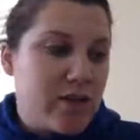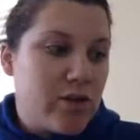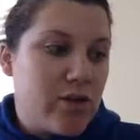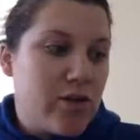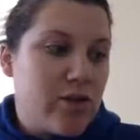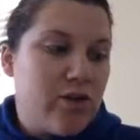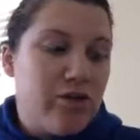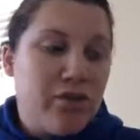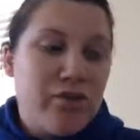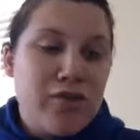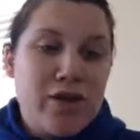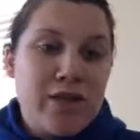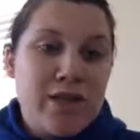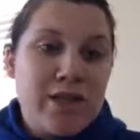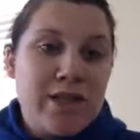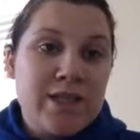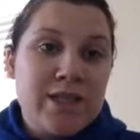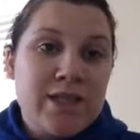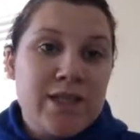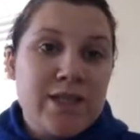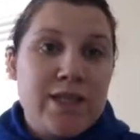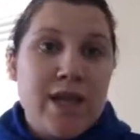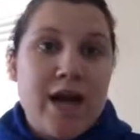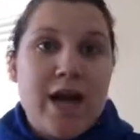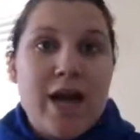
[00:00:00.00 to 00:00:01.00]
so
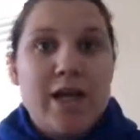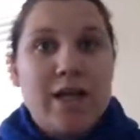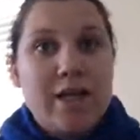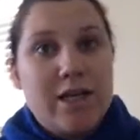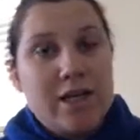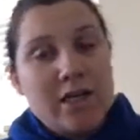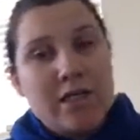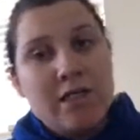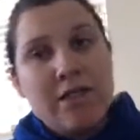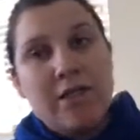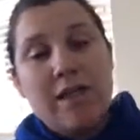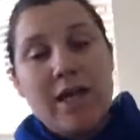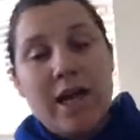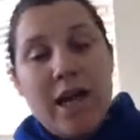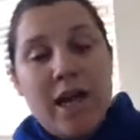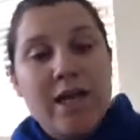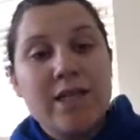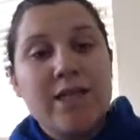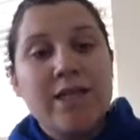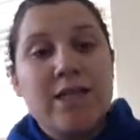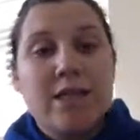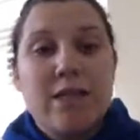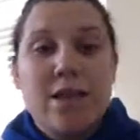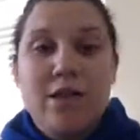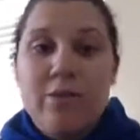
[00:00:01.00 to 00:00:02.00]
if that is the
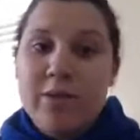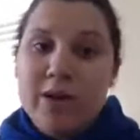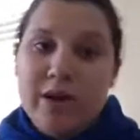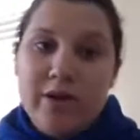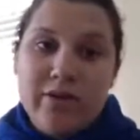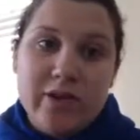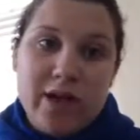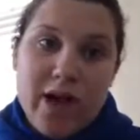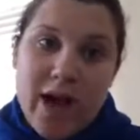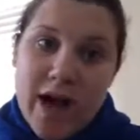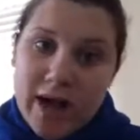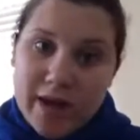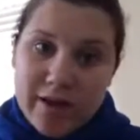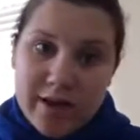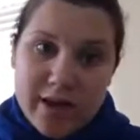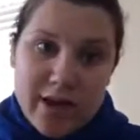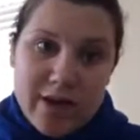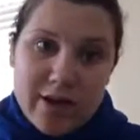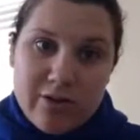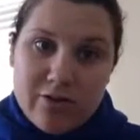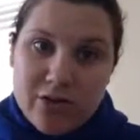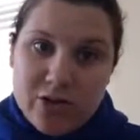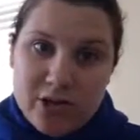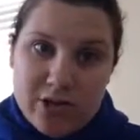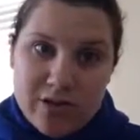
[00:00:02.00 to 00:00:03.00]
case, then they'll be able to act that
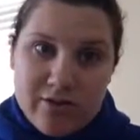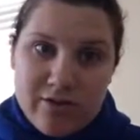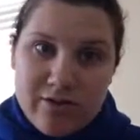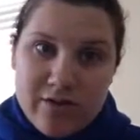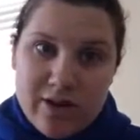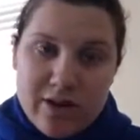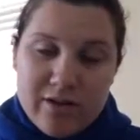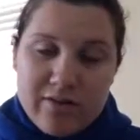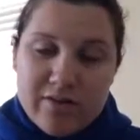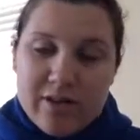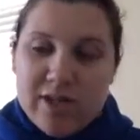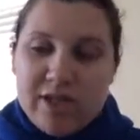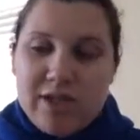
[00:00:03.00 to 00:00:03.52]
out just in front of the